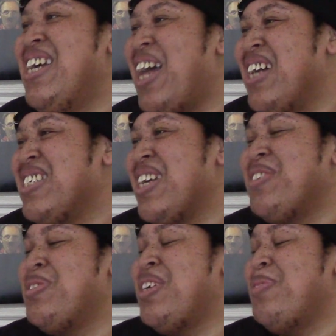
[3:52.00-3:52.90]
I was like, it
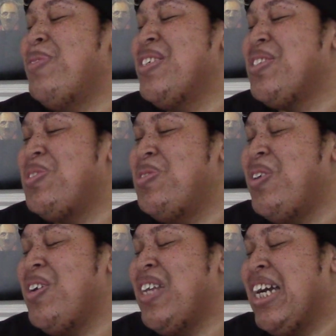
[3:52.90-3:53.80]
was either middle school or
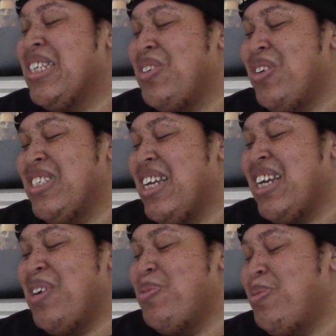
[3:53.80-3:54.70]
early high school. I was like,
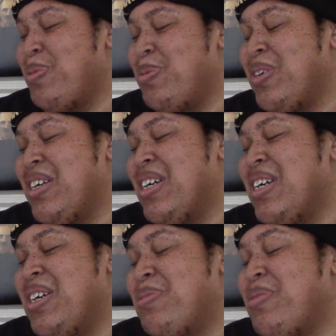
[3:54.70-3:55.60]
I can't remember.
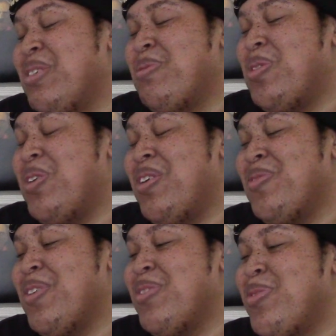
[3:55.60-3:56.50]
But it's been going on
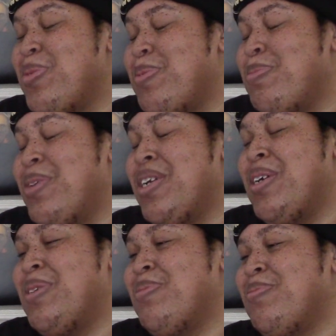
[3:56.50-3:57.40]
forever. But
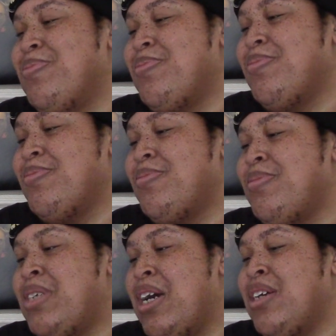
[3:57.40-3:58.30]
um,
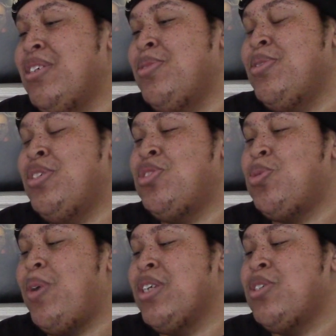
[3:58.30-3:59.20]
yeah, I used to
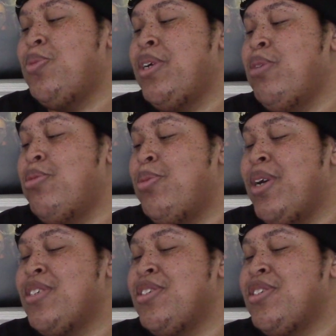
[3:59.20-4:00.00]
watch it when he would watch